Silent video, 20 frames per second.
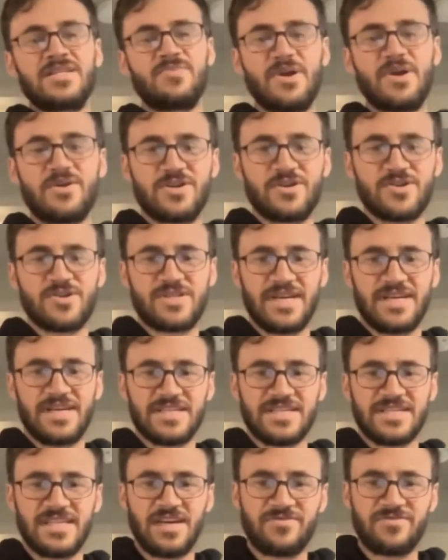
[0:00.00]
To better understand
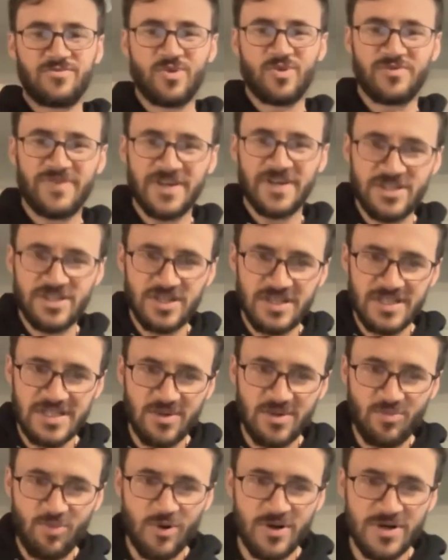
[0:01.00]
this life of perfection, it
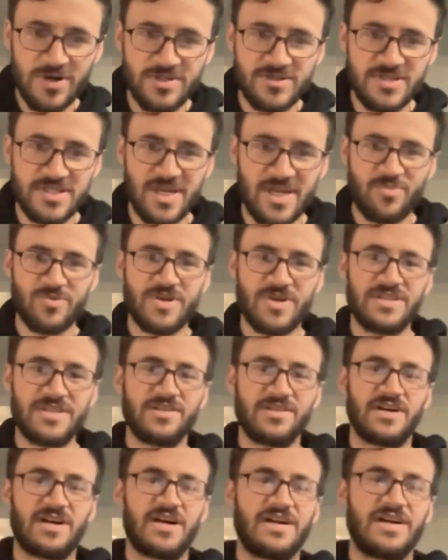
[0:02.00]
is important to separate
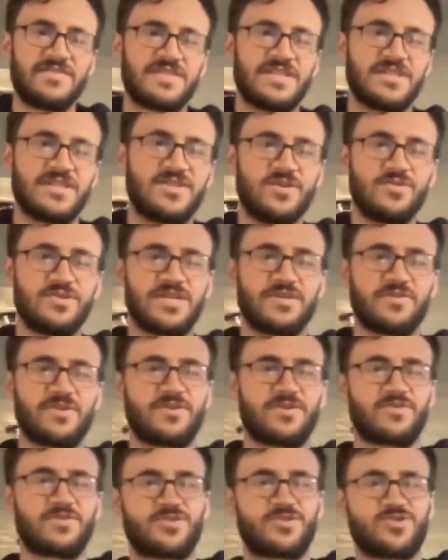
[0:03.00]
the lives that those here
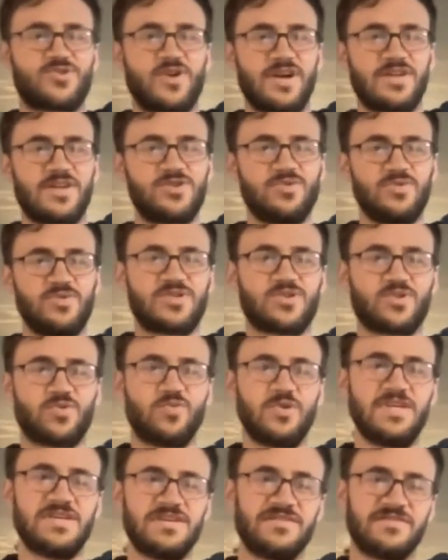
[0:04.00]
on earth try to
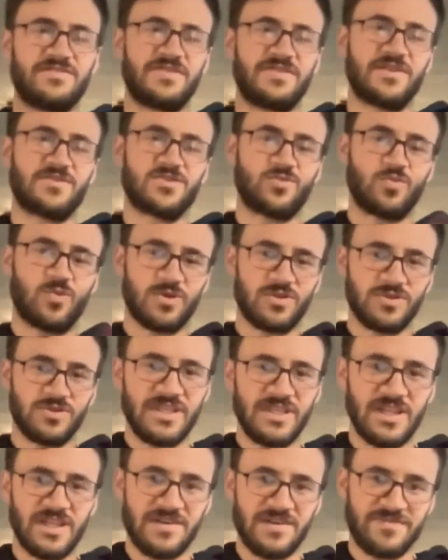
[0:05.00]
interweave. There's
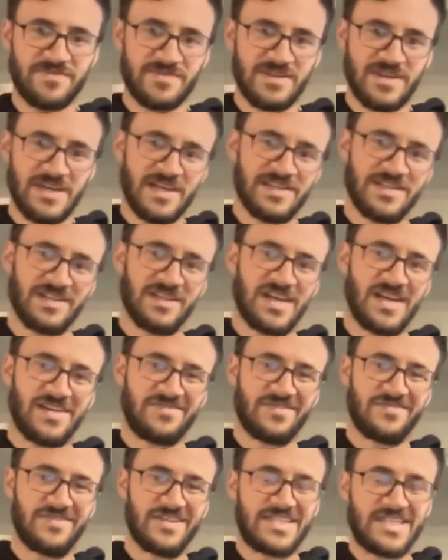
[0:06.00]
worldly life, the
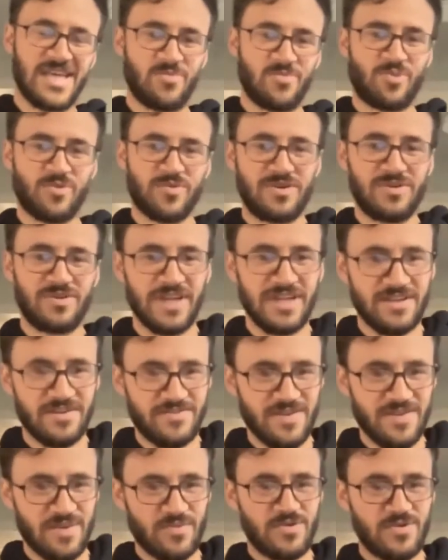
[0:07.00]
life of the temporal and
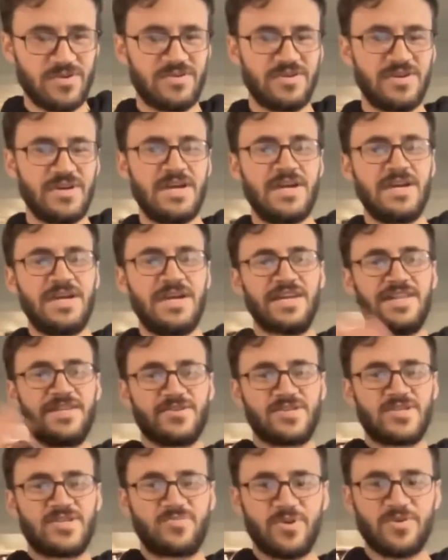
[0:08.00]
ephemeral, and
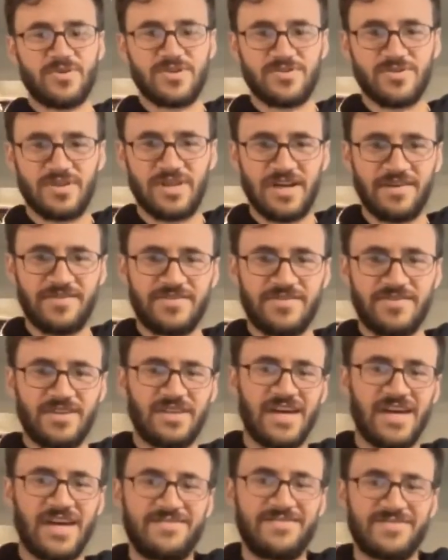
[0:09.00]
their spiritual life, the
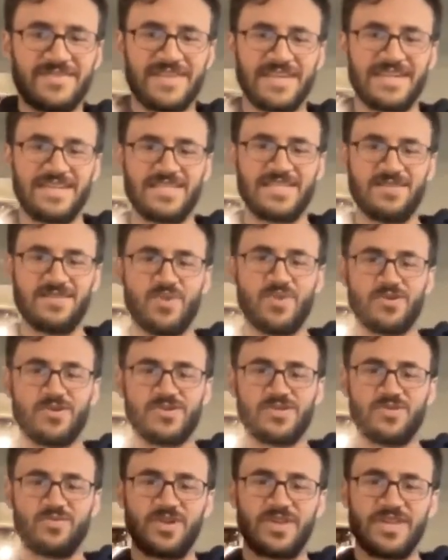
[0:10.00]
life that is
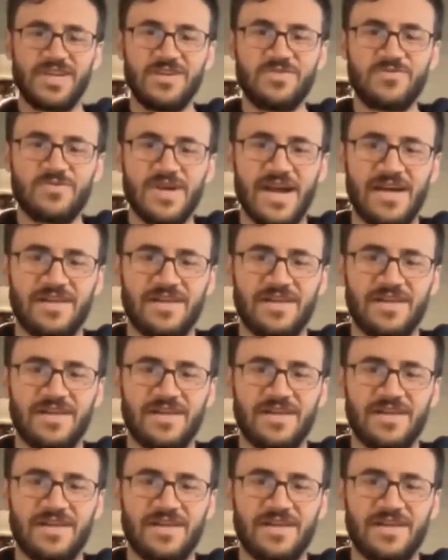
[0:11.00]
immersed within